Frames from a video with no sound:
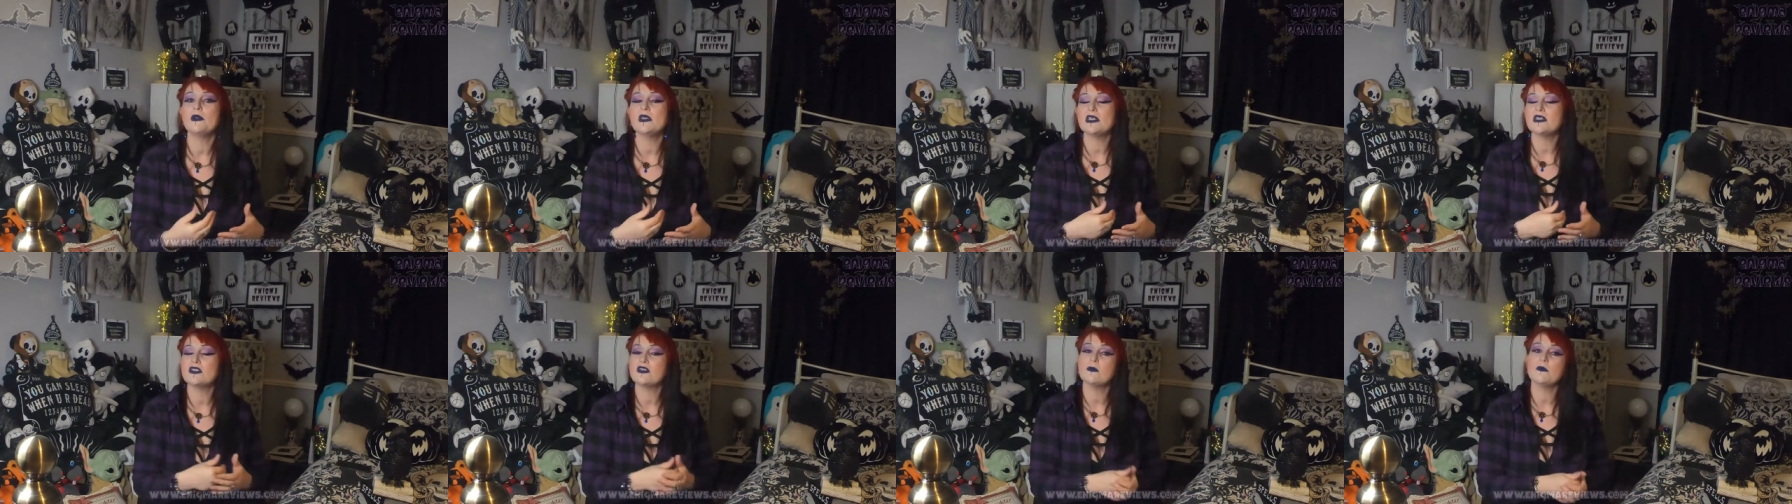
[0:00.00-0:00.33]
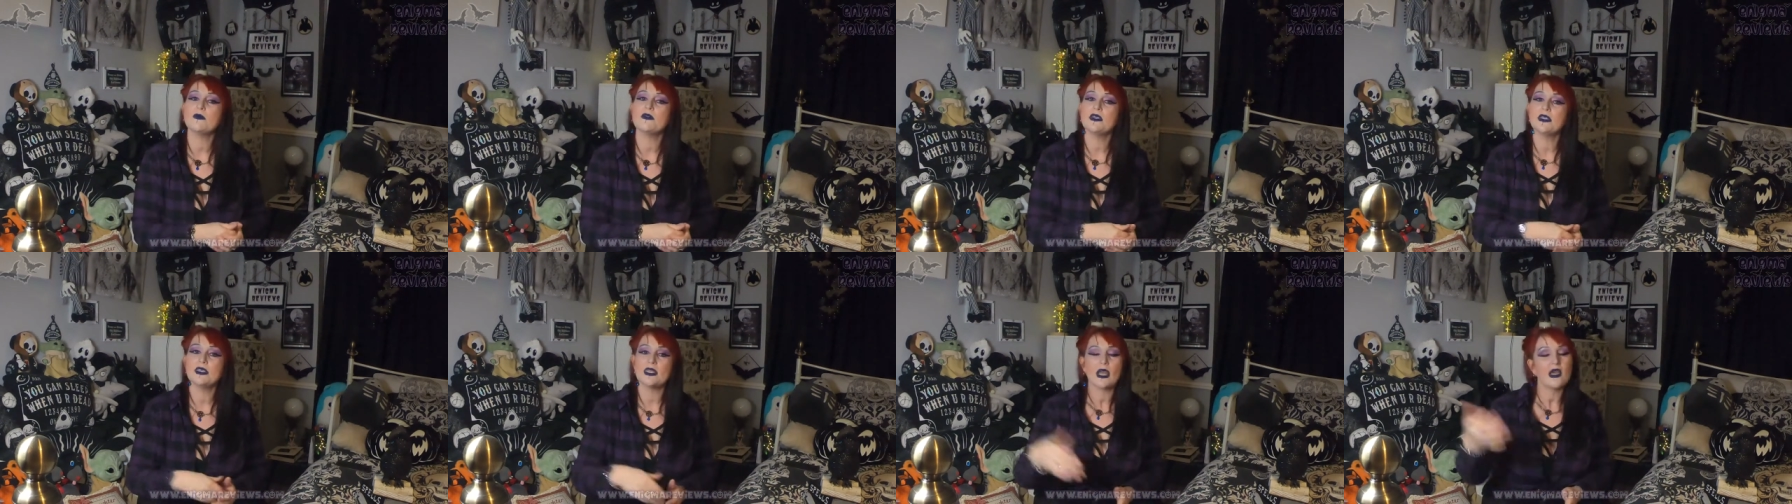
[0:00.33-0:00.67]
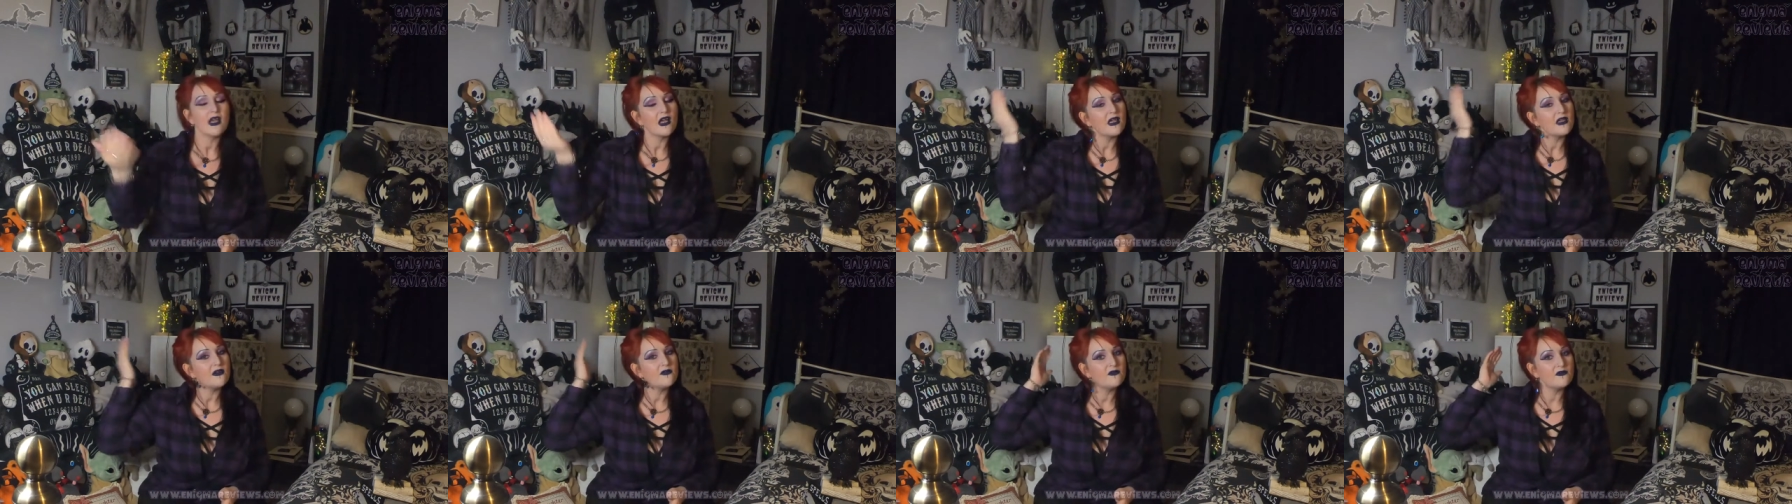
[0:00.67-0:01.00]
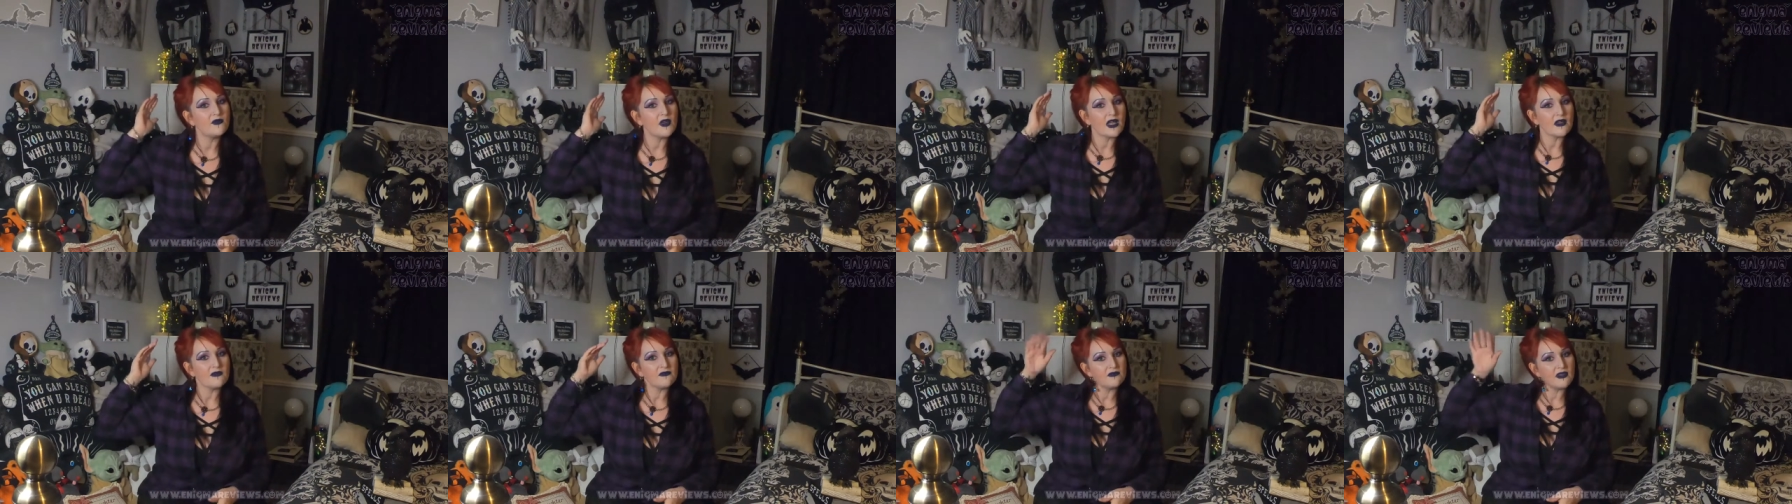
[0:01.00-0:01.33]
But it's something that
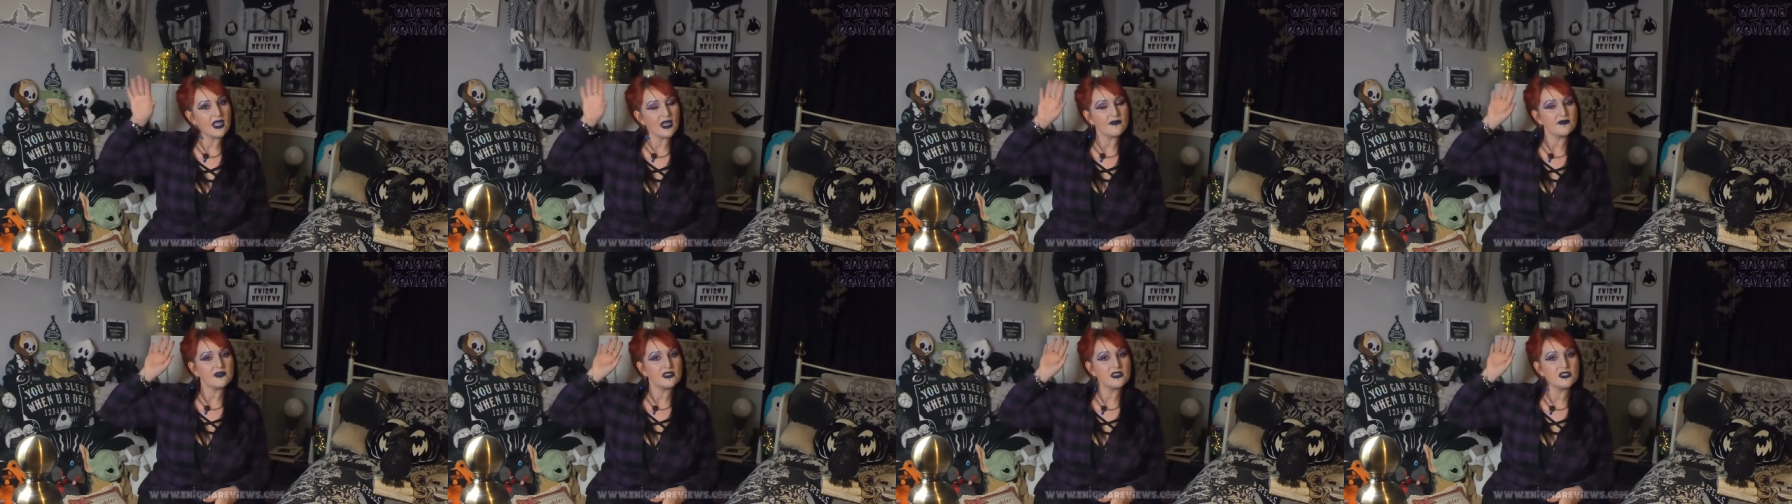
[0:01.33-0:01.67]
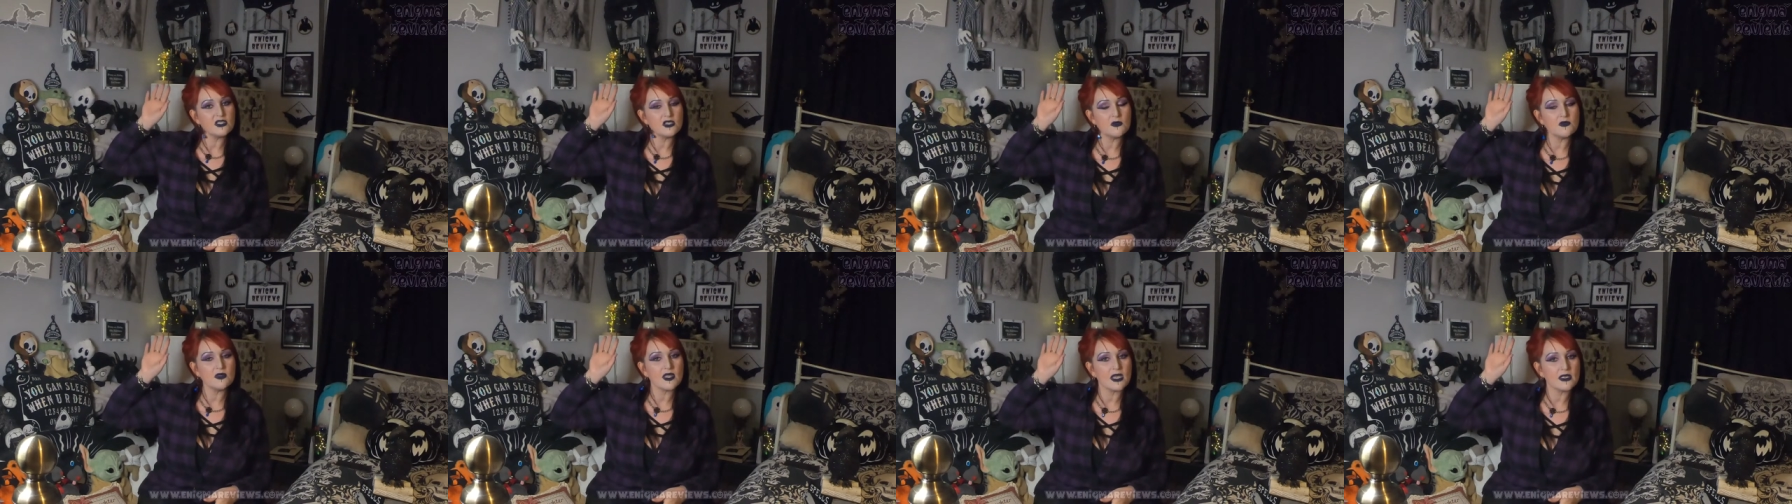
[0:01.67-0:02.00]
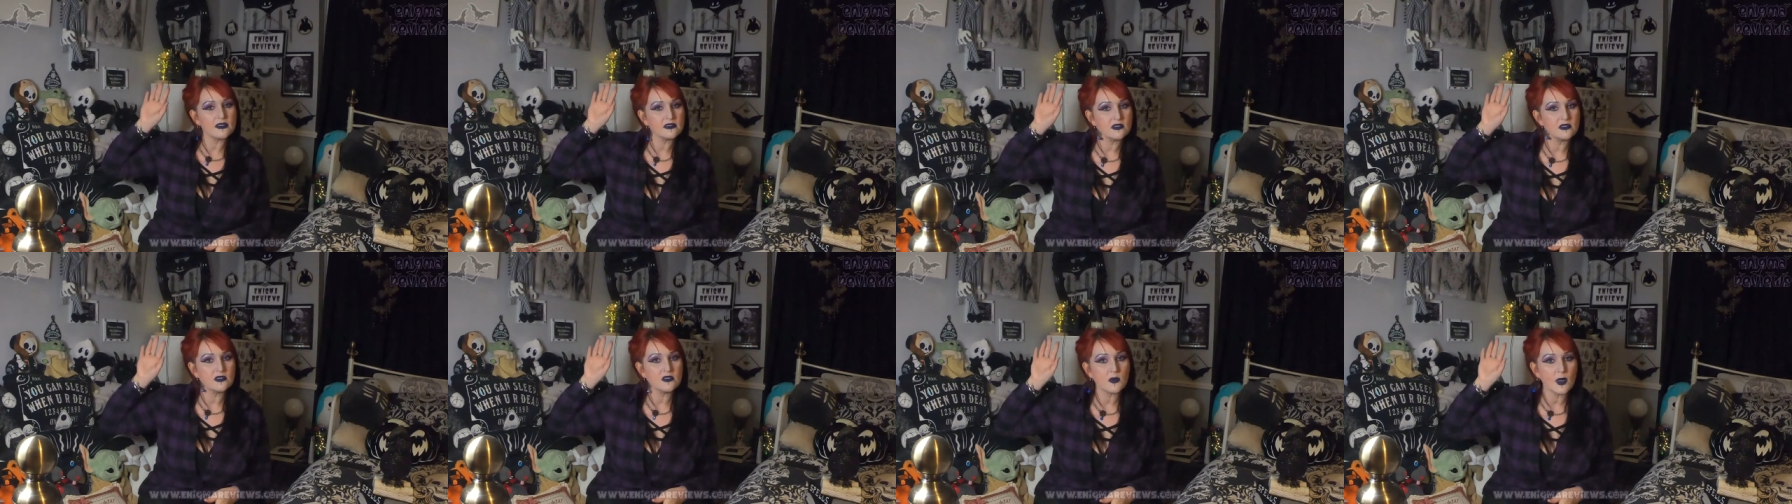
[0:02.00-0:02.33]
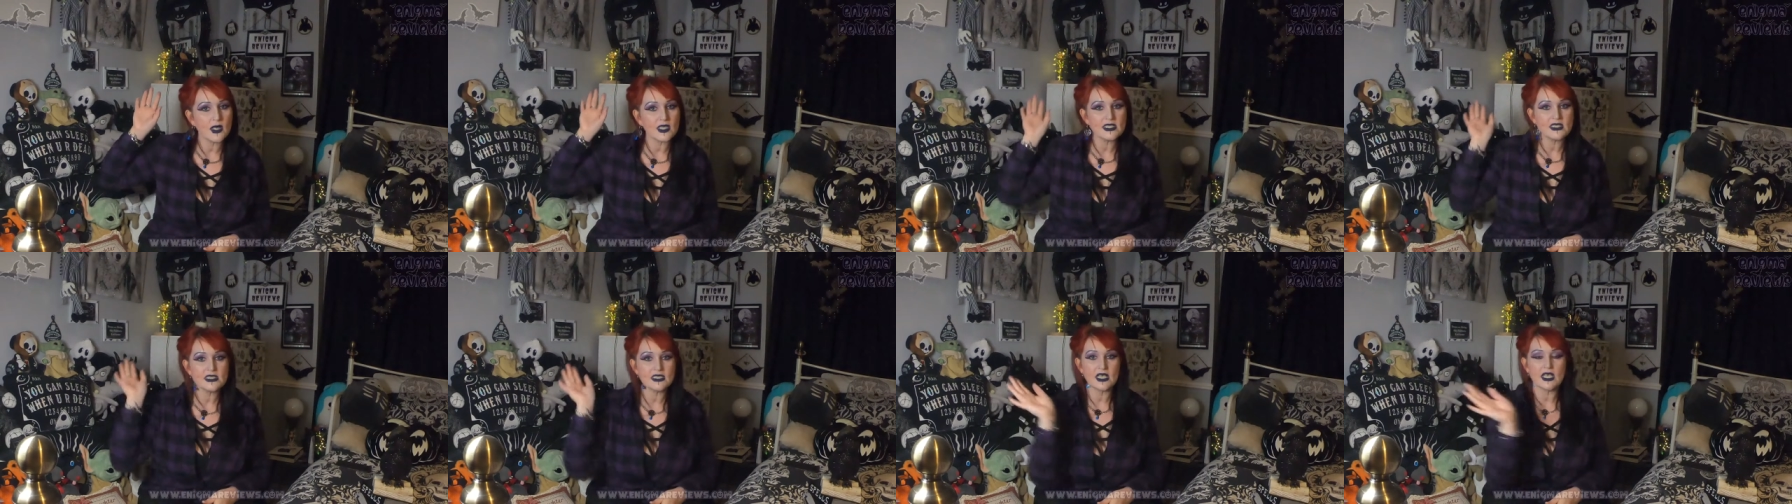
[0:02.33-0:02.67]
I've left in
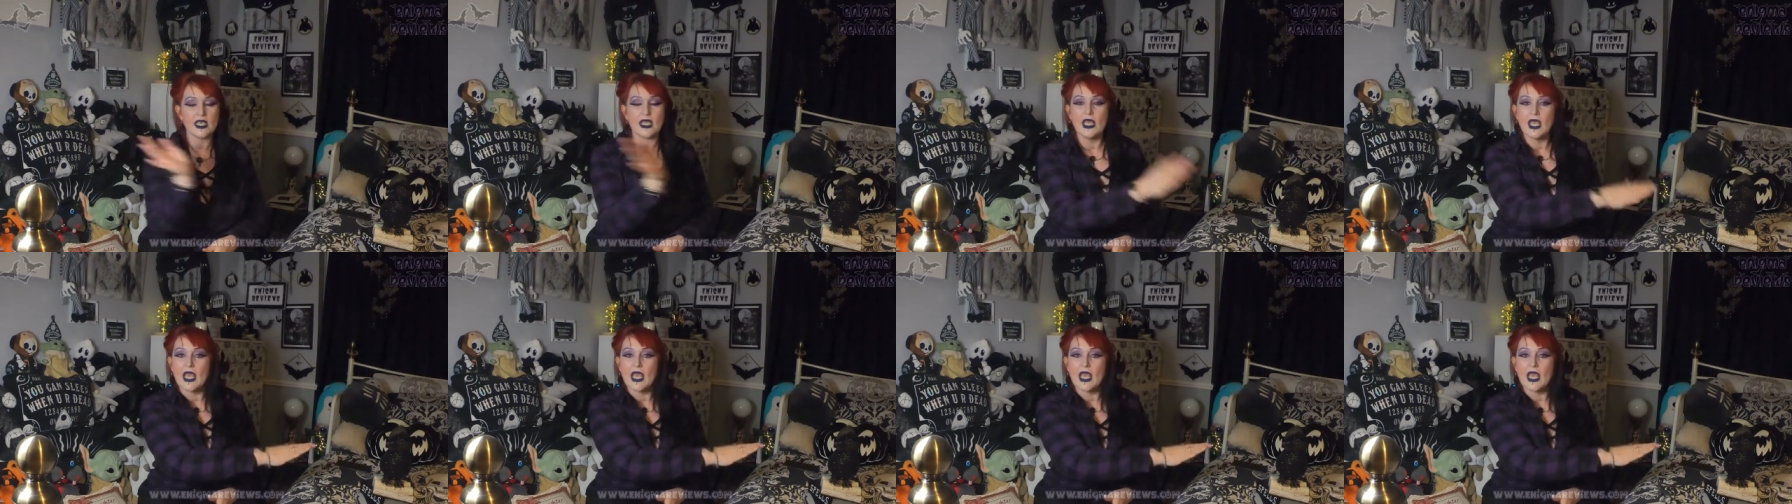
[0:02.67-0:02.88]
2020,